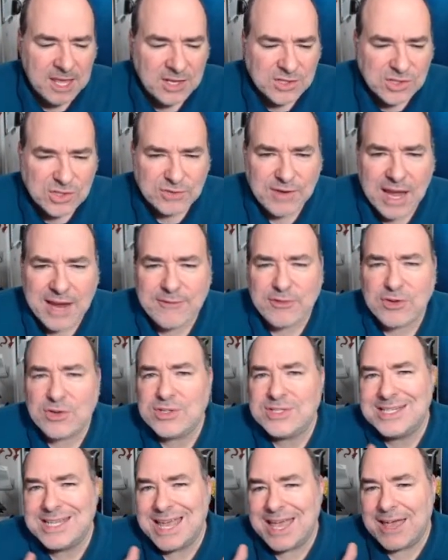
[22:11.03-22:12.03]
Survivor
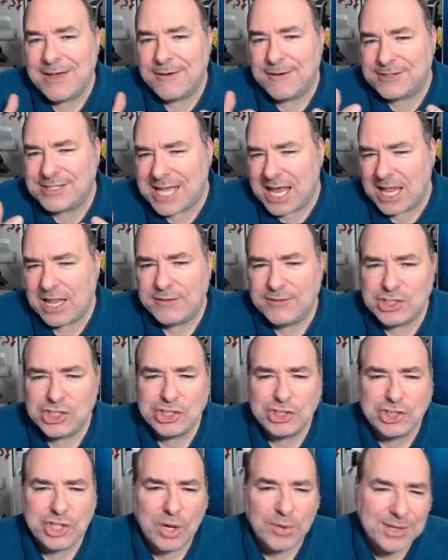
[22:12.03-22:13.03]
is a television
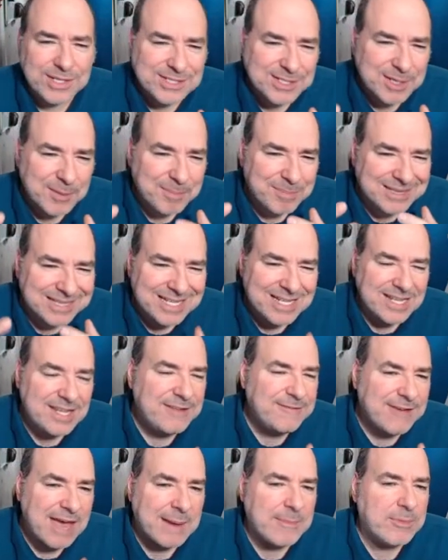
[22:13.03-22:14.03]
show that is completely
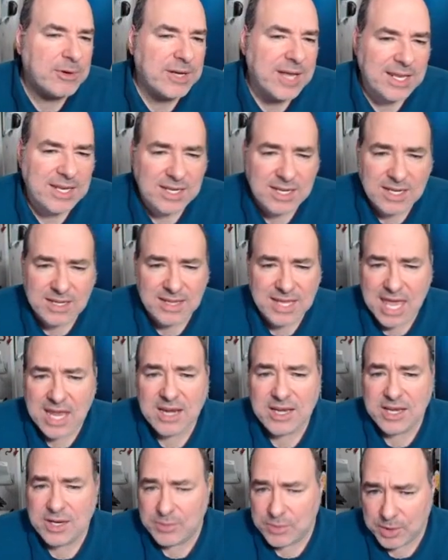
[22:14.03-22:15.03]
fabricated in the
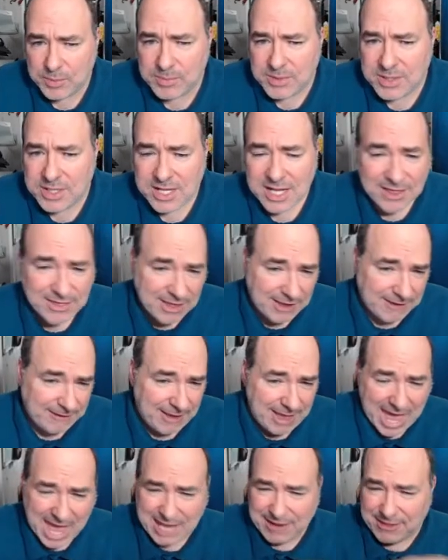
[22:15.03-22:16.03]
editing room.
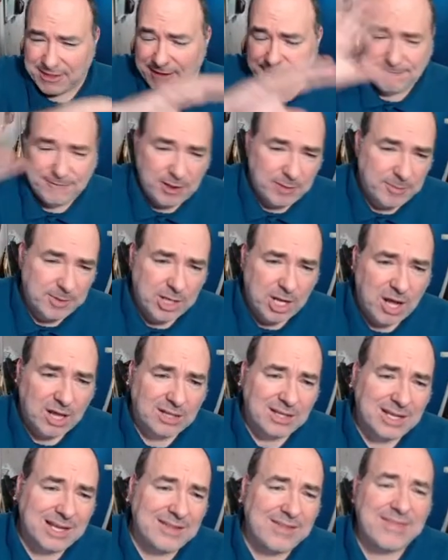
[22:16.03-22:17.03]
They film it
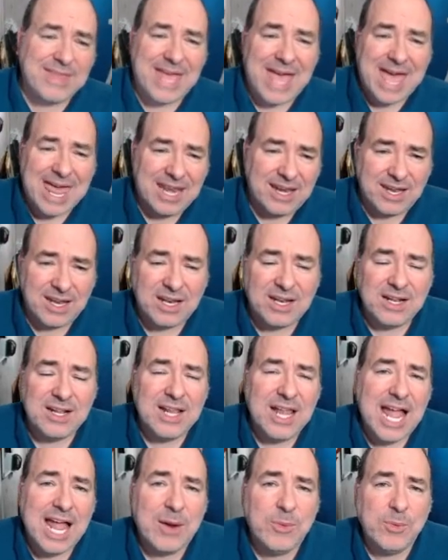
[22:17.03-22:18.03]
all and then they edit it.
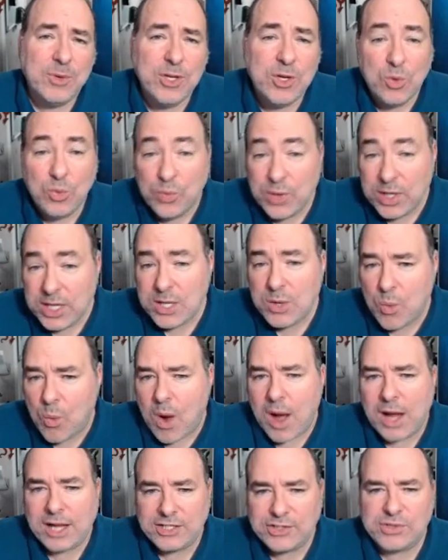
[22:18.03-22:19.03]
And when you really
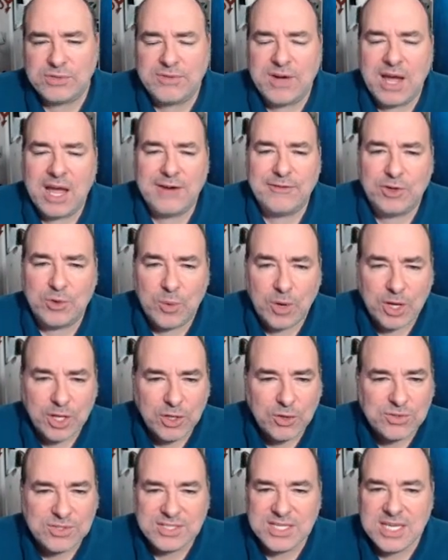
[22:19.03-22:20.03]
watch Survivor, what
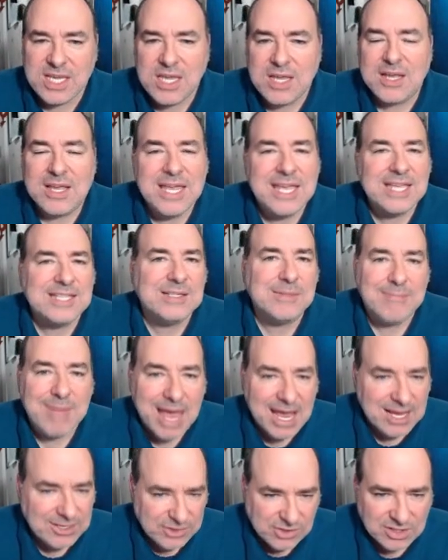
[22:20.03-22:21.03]
you see is a
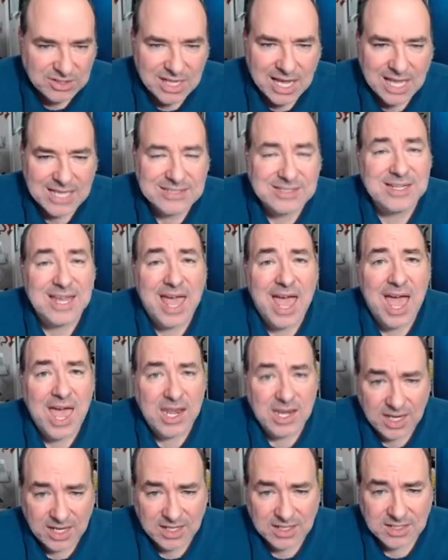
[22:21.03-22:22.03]
masterclass in
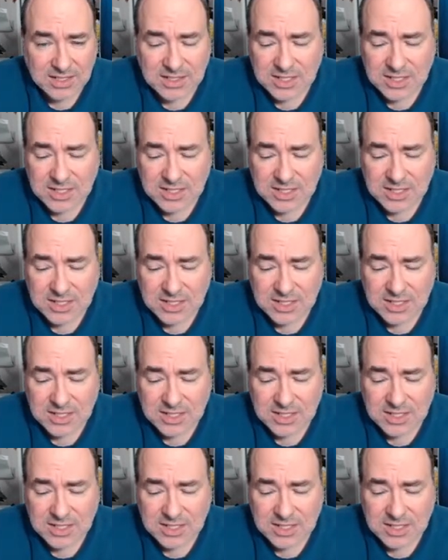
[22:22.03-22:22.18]
editing.